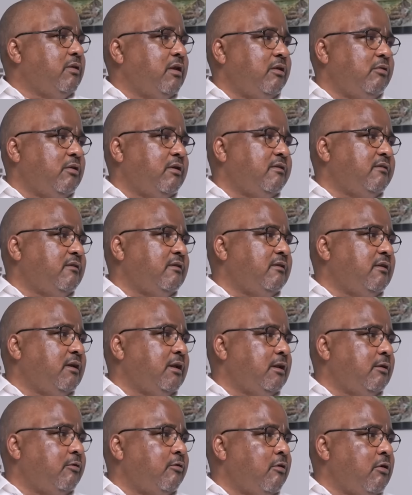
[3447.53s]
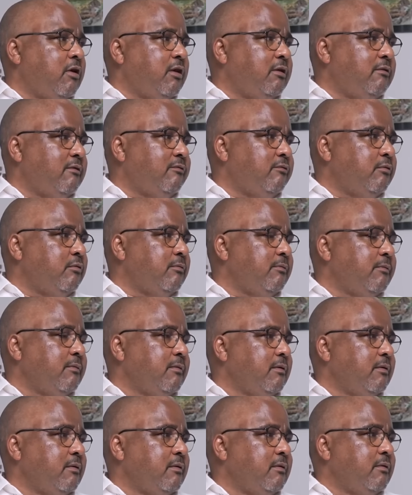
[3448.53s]
then you are sitting in the wrong interview.
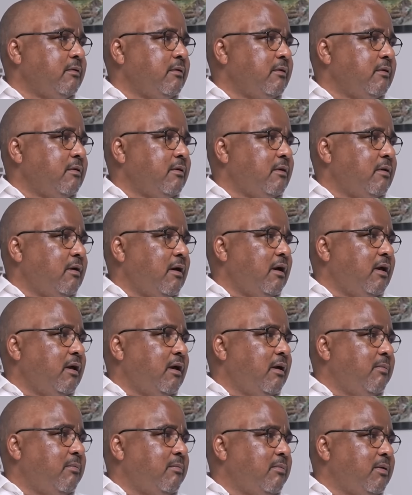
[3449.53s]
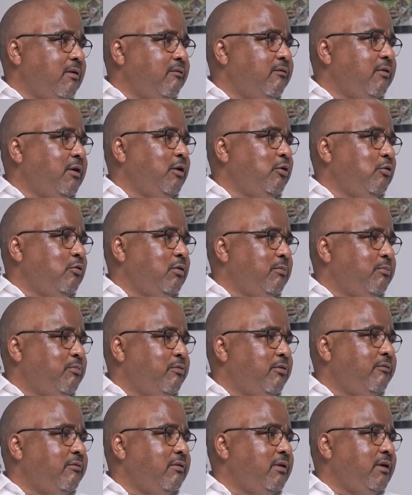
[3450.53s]
I am giving you the
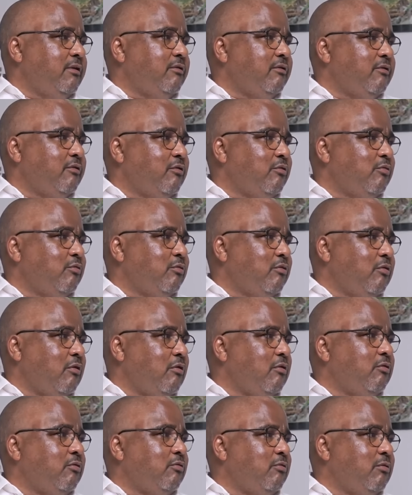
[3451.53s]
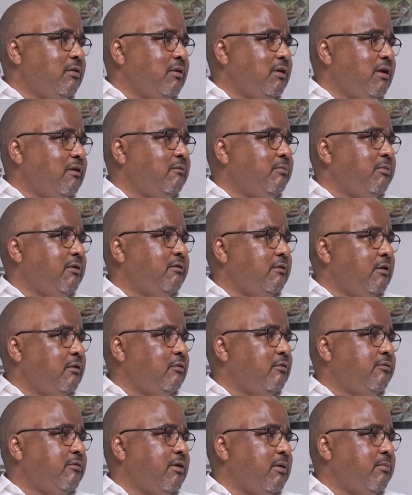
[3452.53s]
privilege to talk to the next
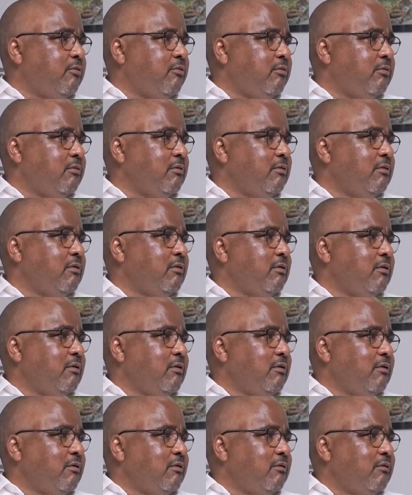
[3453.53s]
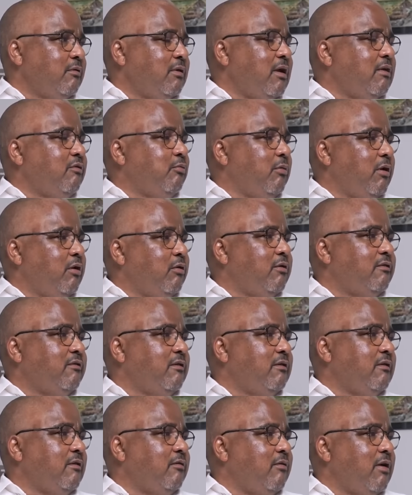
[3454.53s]
president of Cameroon. So that's where you are
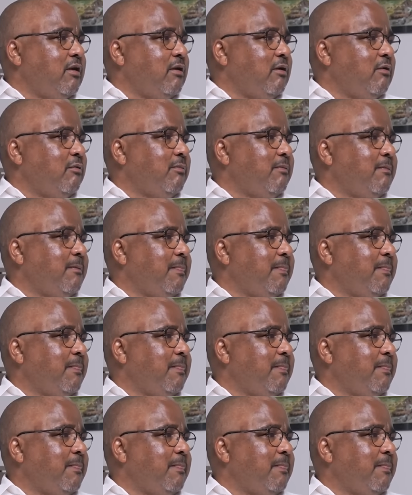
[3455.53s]
sitting right now.